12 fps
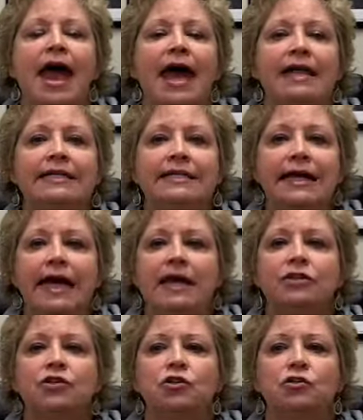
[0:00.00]
And
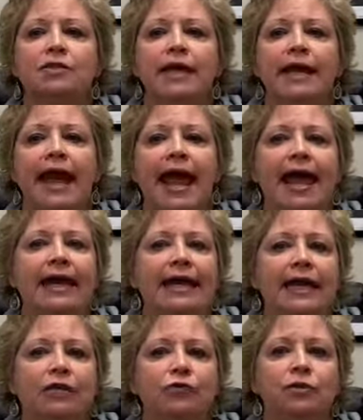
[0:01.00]
textures can add
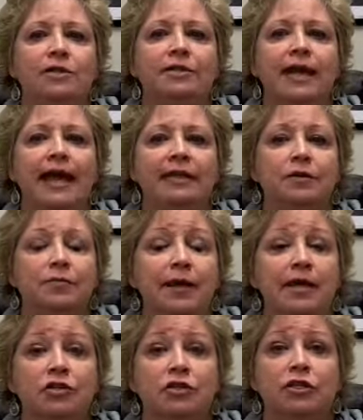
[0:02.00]
interest and
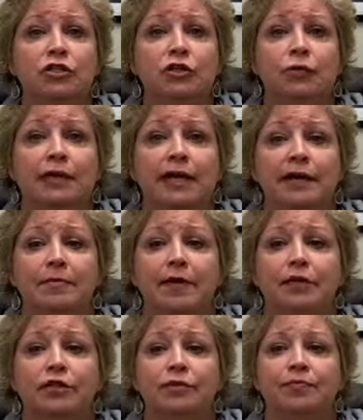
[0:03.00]
dimension to an
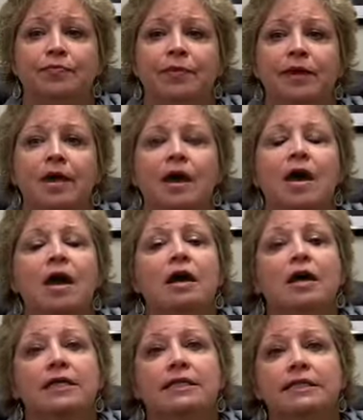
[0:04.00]
image.
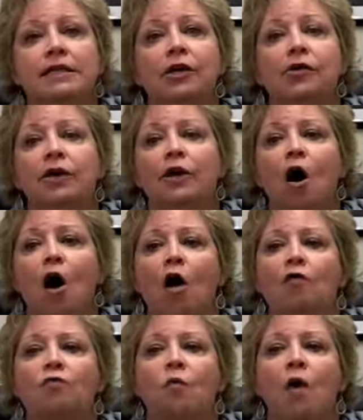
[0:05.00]
Consider an
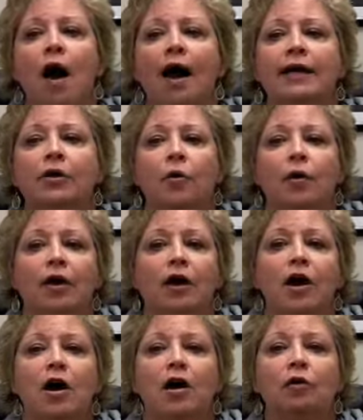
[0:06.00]
off-white or a
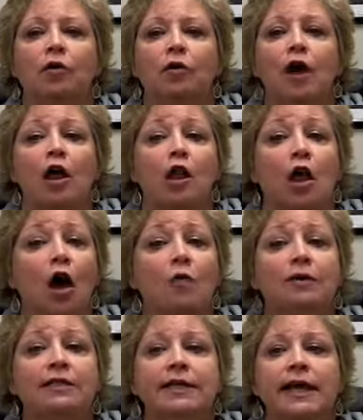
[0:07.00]
color along
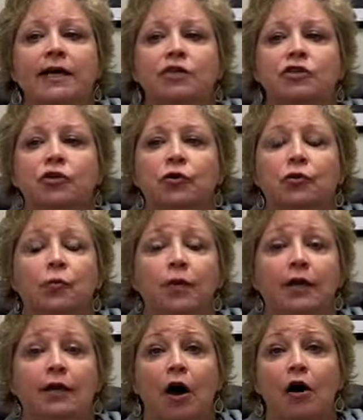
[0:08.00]
with texture when
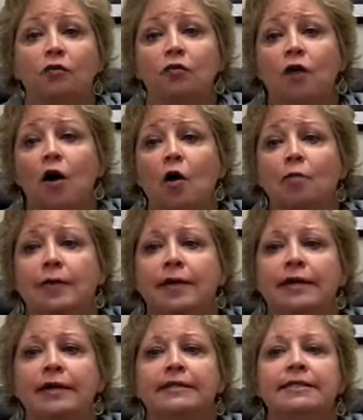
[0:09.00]
an overall
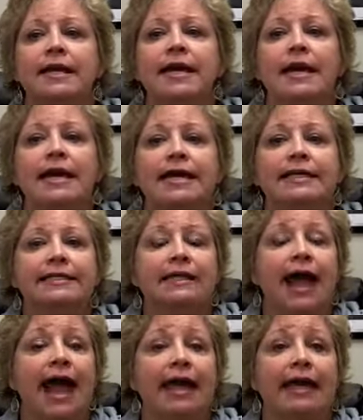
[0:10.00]
piece is
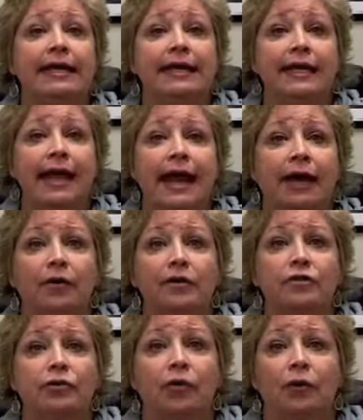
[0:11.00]
lacking in
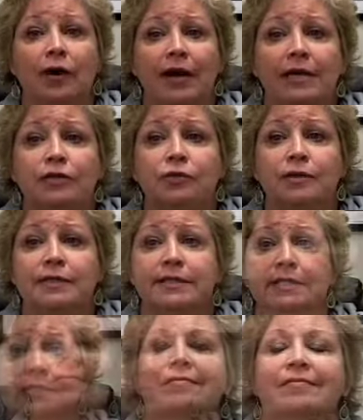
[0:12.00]
character or
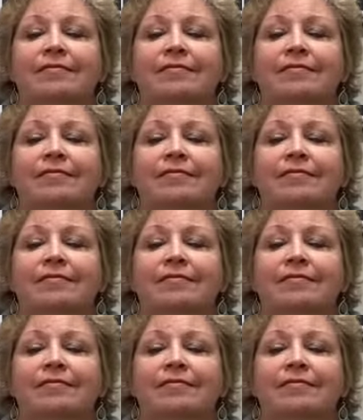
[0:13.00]
interest.